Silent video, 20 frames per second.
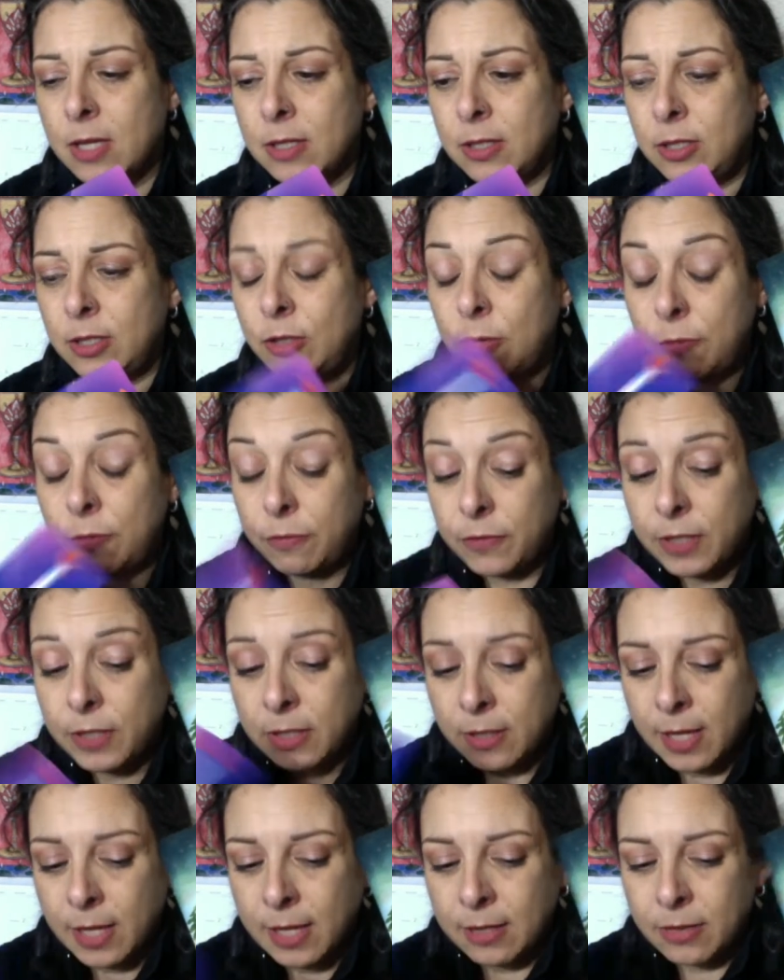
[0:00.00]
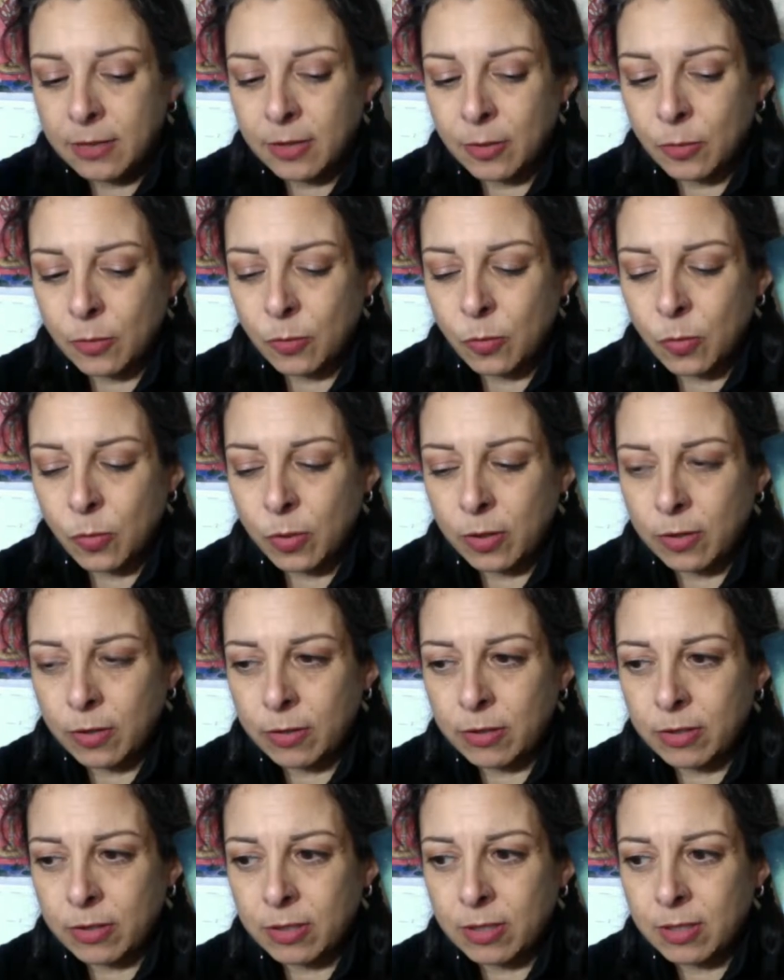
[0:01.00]
You feel like they're
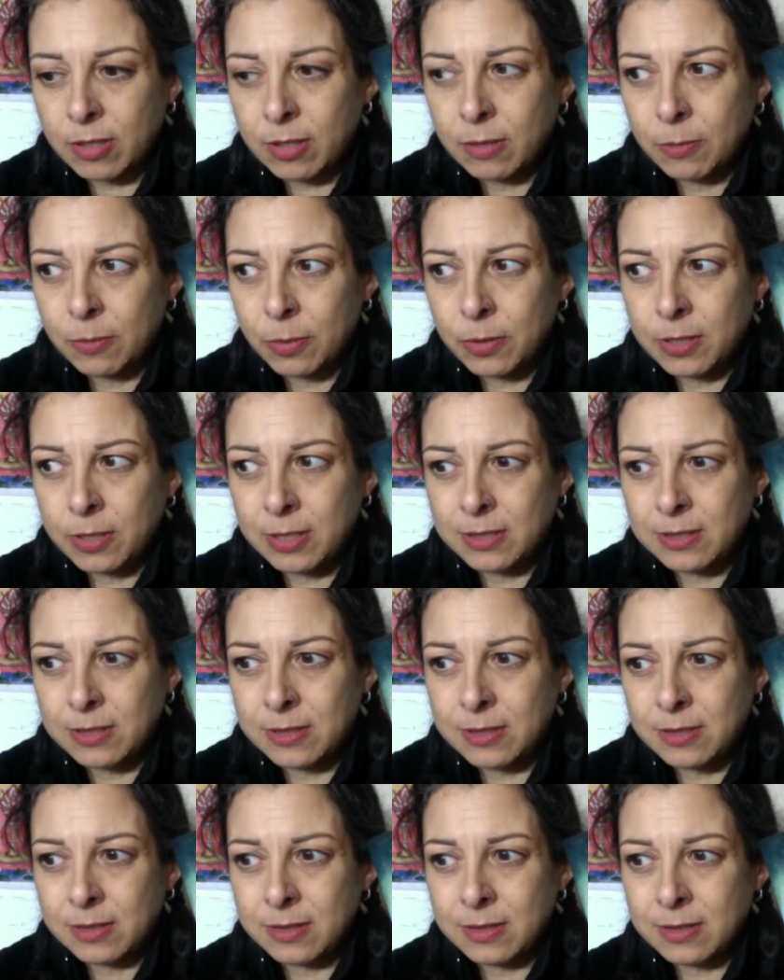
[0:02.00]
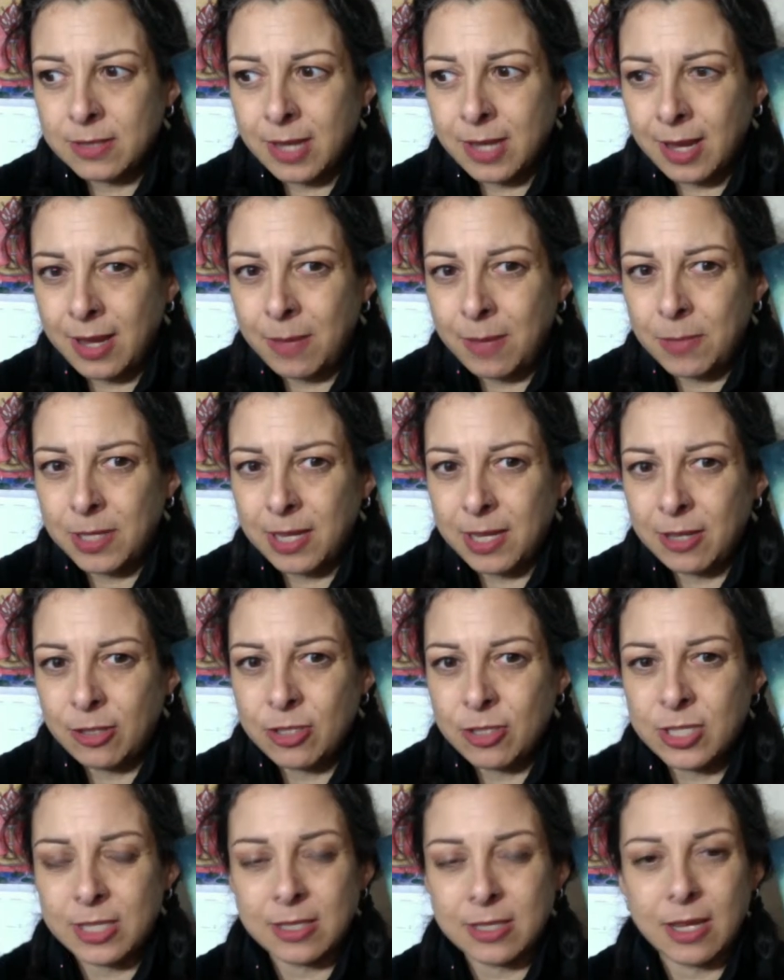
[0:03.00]
worth putting time and
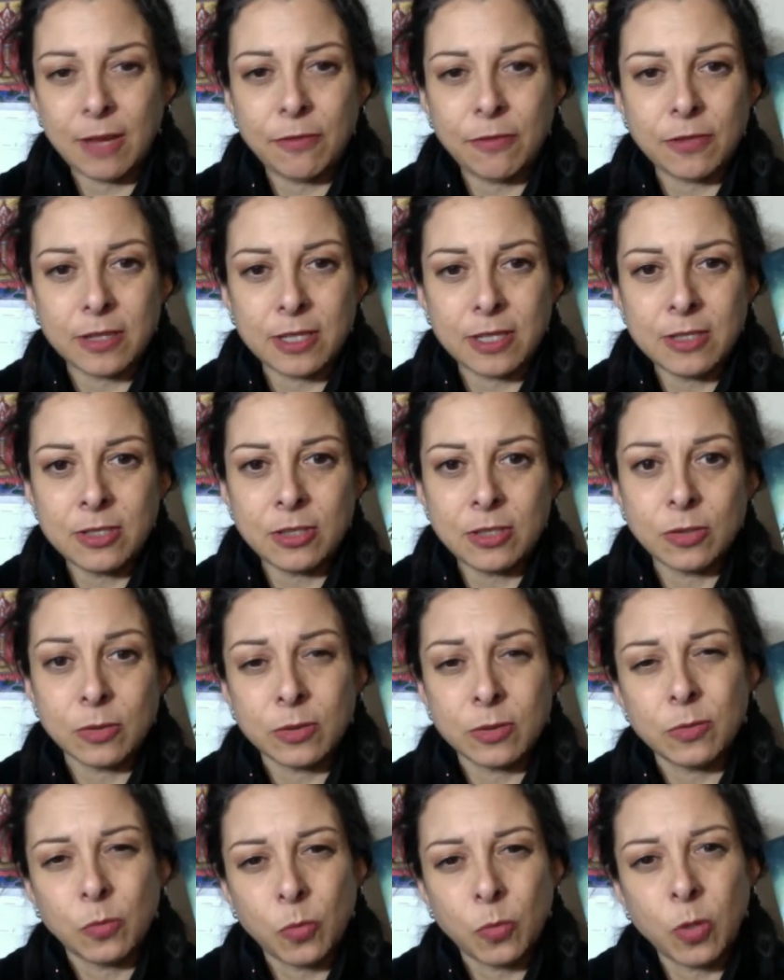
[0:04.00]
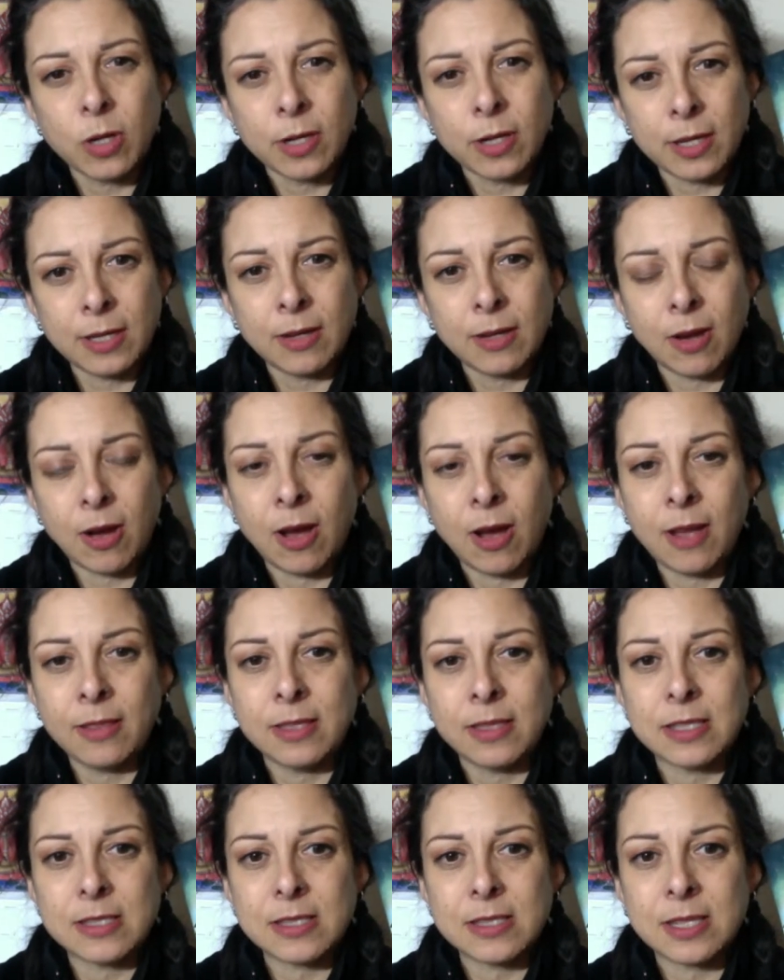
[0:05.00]
energy and effort into and working on
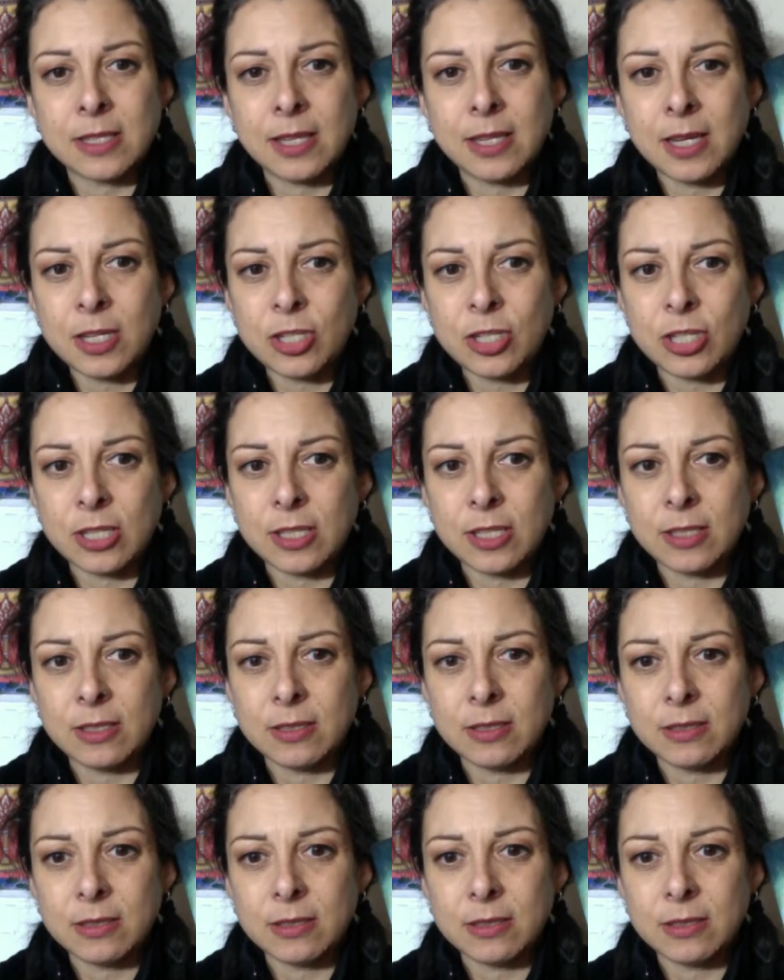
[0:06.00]
this connection.